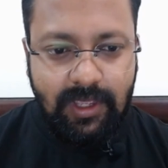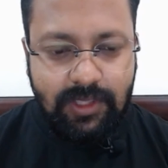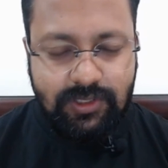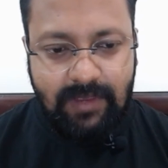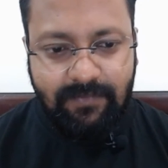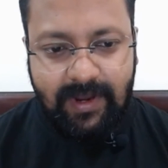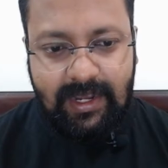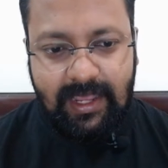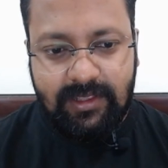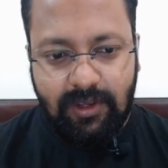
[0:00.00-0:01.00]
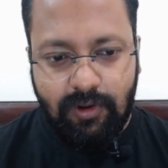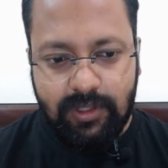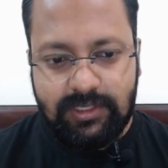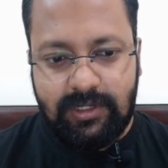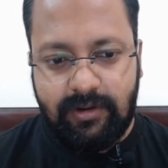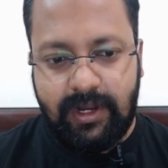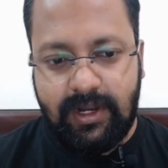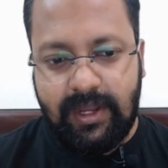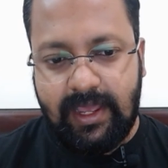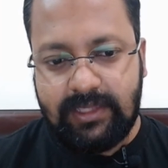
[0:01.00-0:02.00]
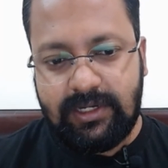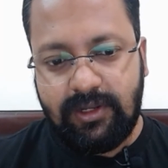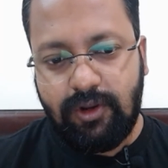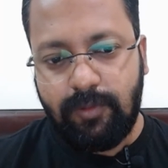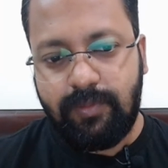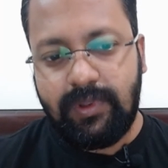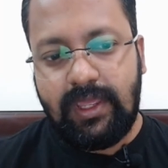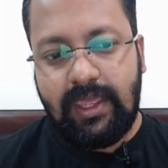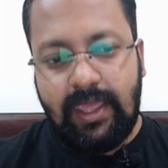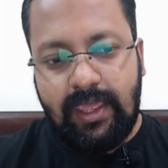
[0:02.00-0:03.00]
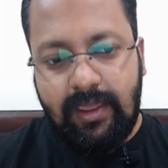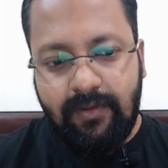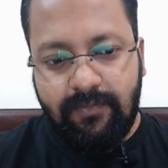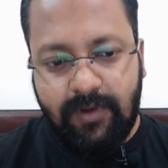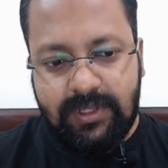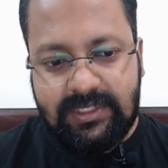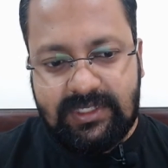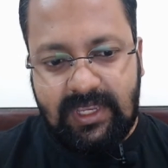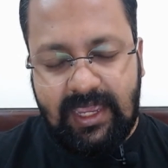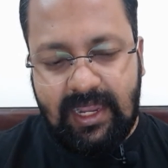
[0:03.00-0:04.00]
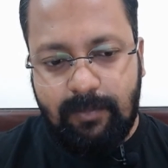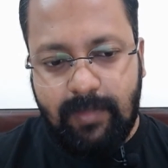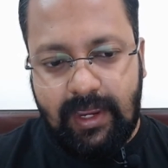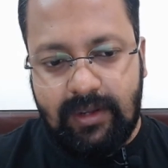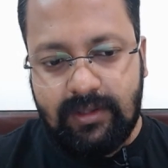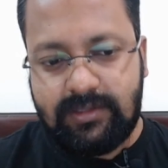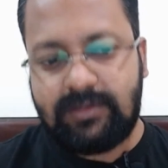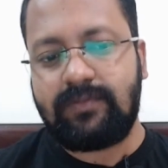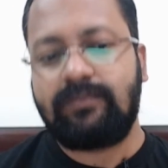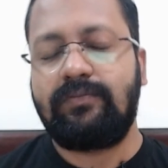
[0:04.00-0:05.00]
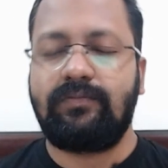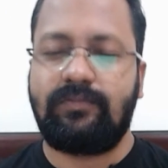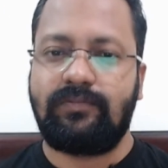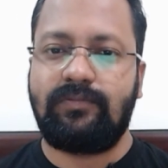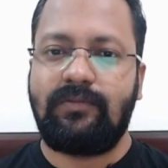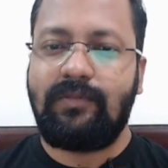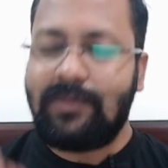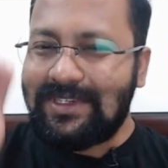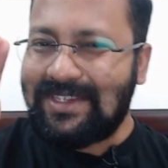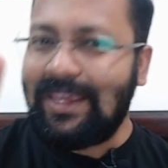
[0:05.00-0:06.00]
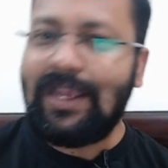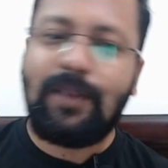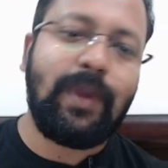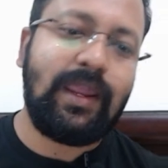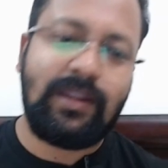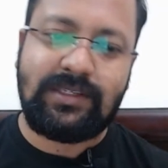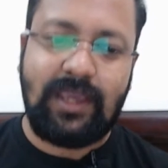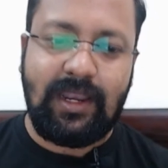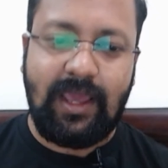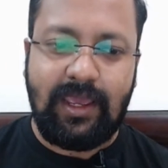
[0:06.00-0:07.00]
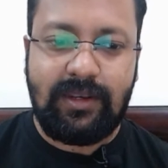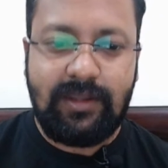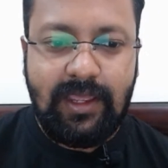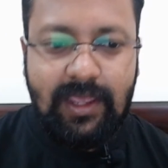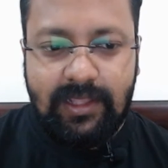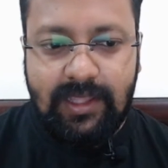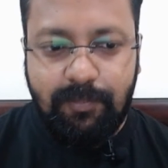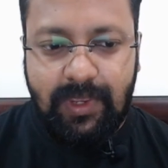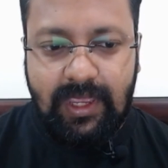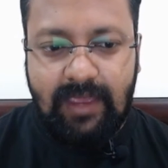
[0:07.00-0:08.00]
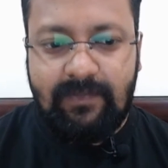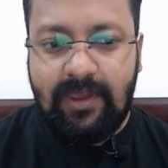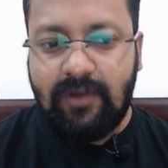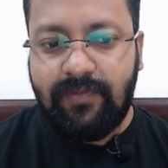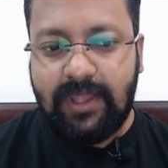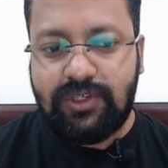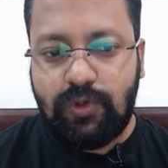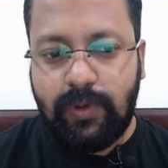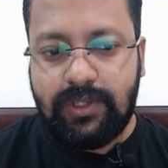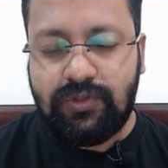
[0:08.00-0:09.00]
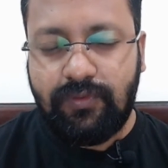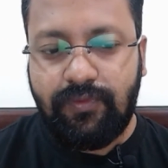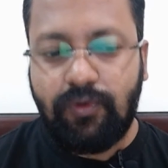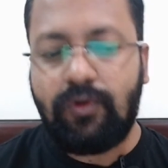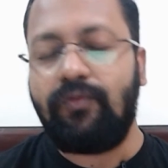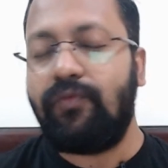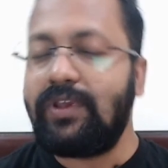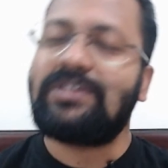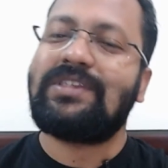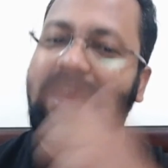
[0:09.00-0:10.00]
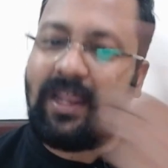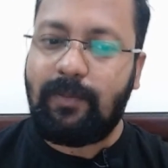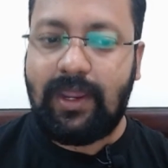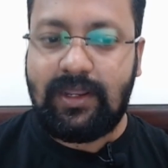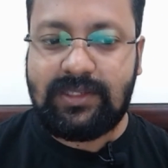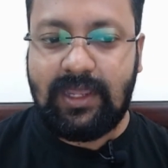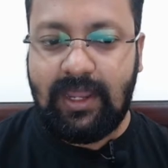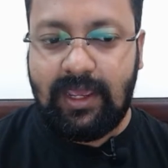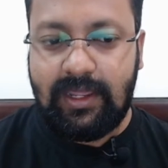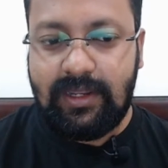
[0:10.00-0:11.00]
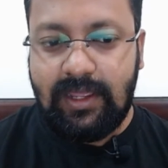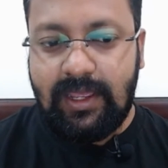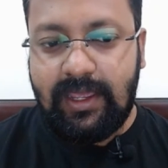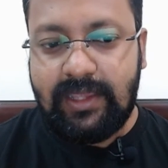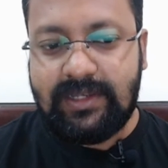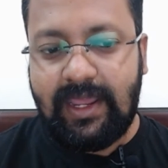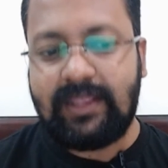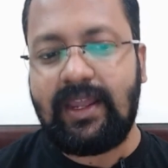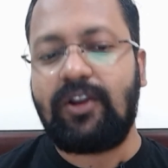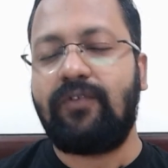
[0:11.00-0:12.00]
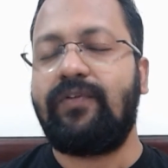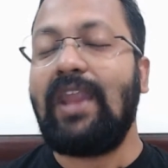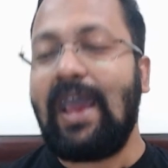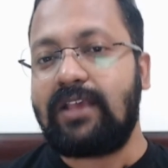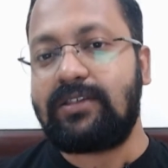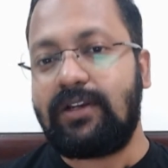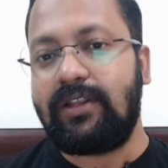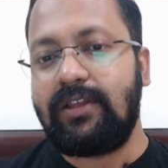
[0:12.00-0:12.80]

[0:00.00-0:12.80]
So if I take the concentrated acid group, for Cl minus anion, the behavior of H2SO4 with Cl minus anion is like that of an acid.